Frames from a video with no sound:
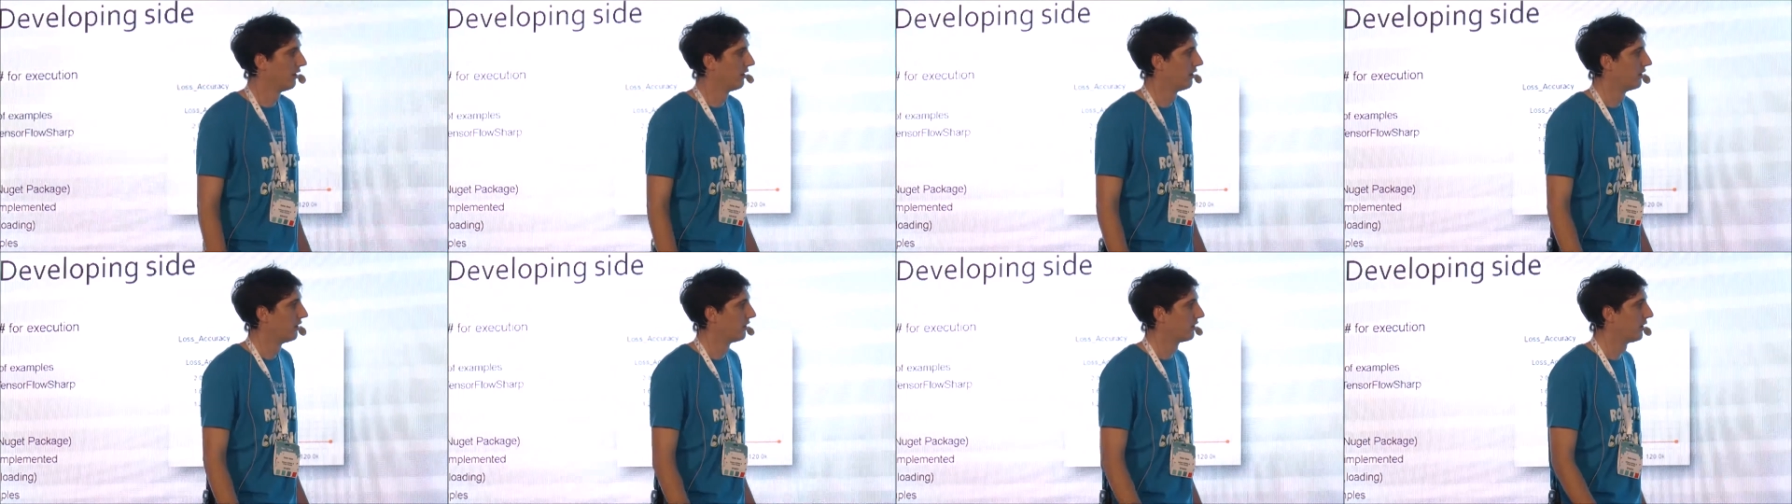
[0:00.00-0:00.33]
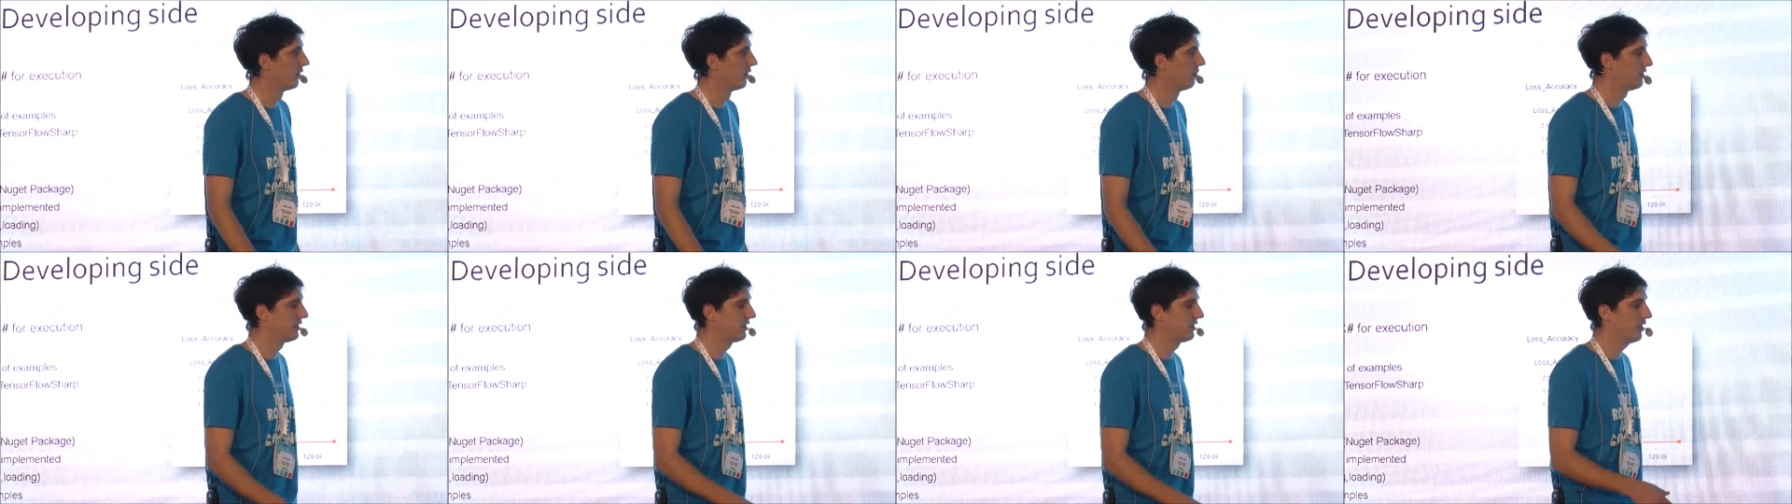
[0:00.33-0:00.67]

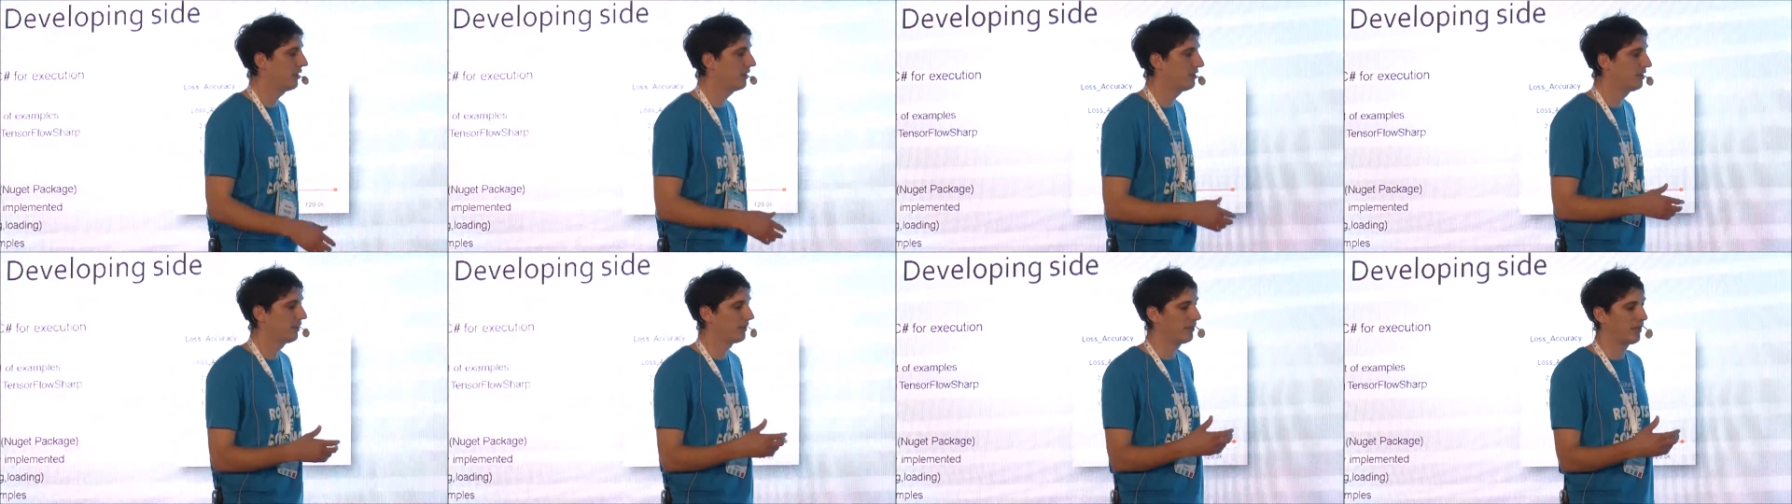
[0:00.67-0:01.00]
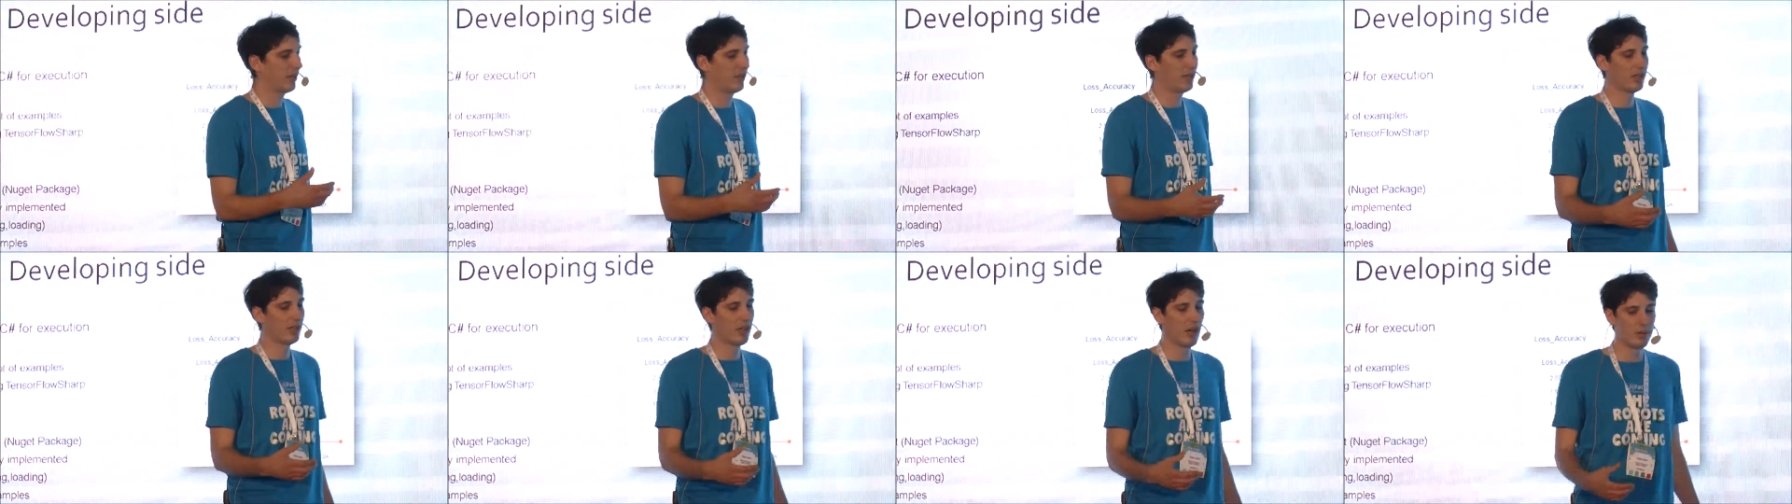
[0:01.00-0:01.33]
So
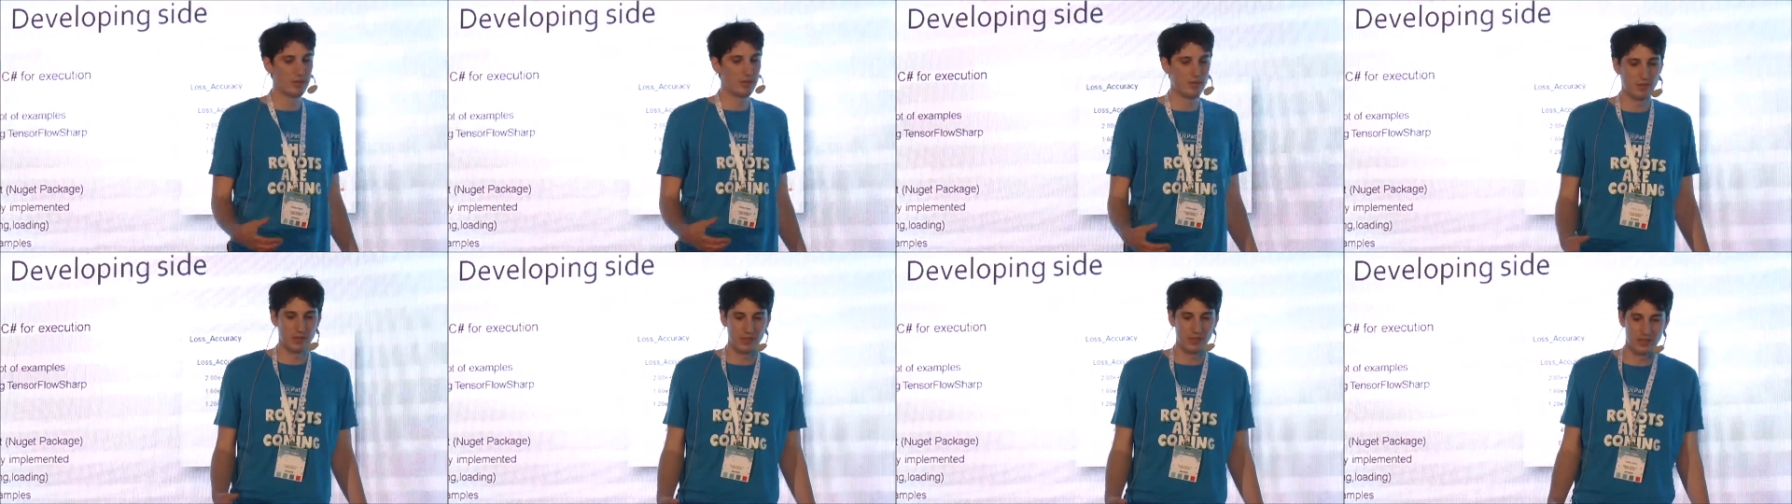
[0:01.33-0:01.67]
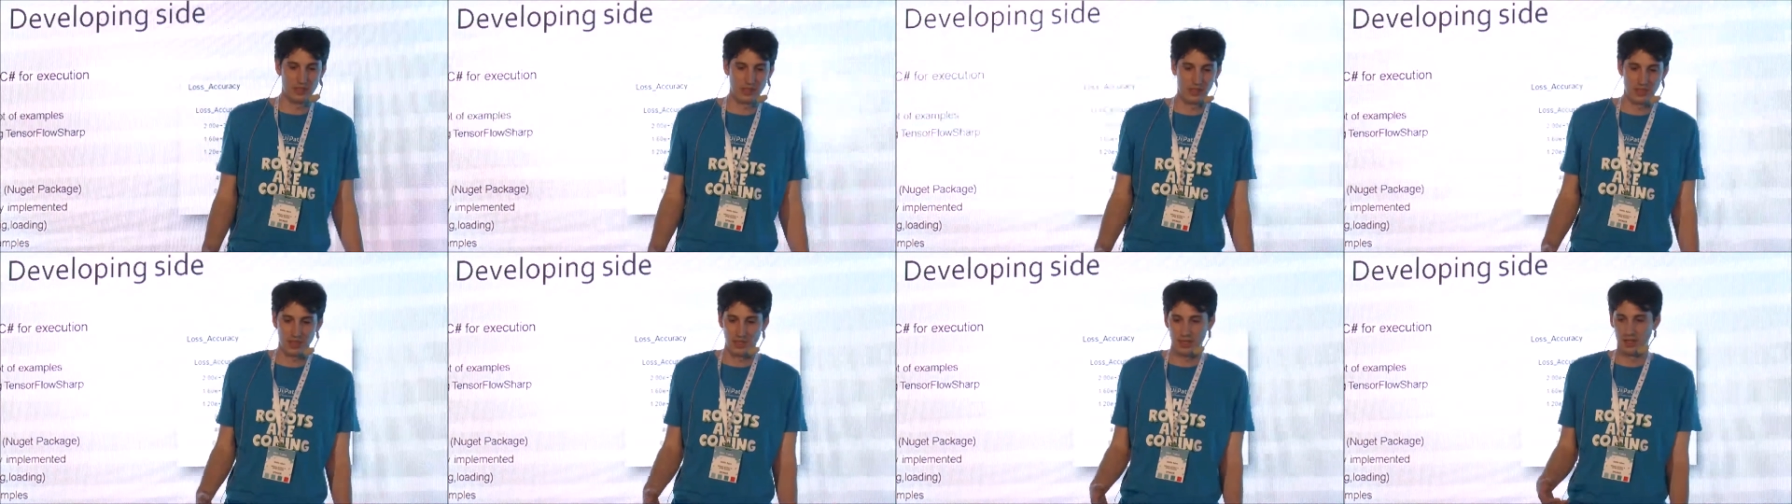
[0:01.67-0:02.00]
CNTK comes with
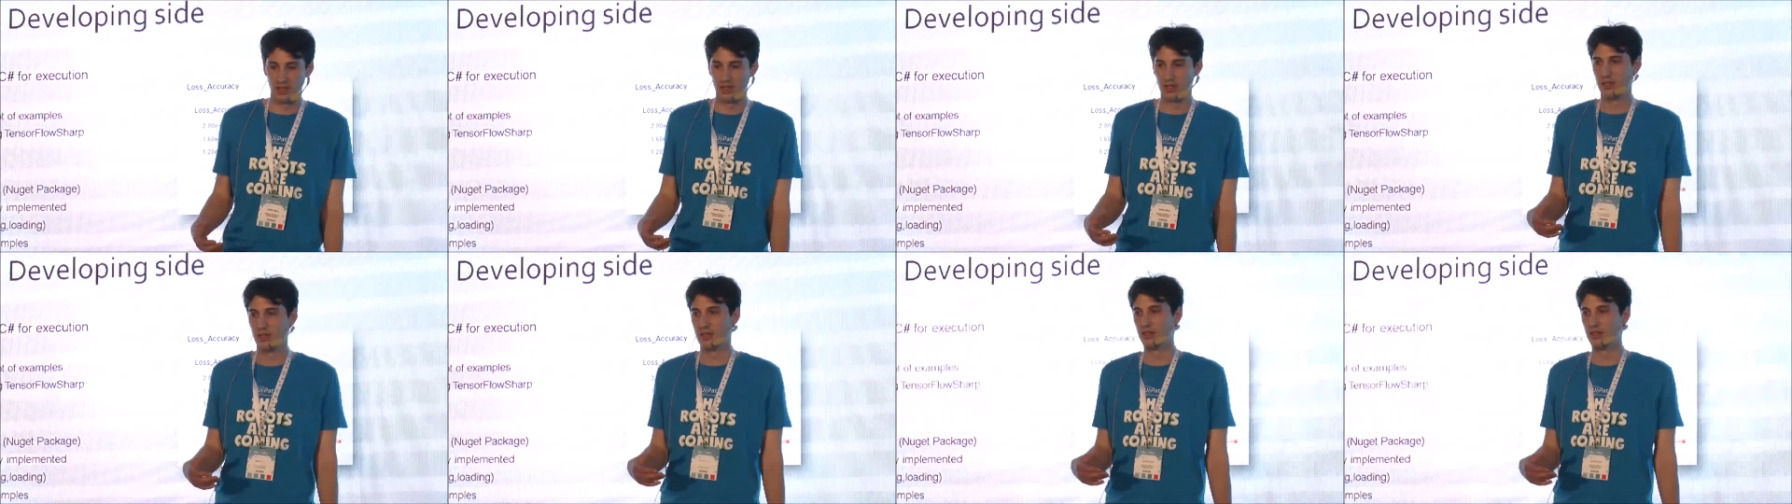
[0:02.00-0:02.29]
a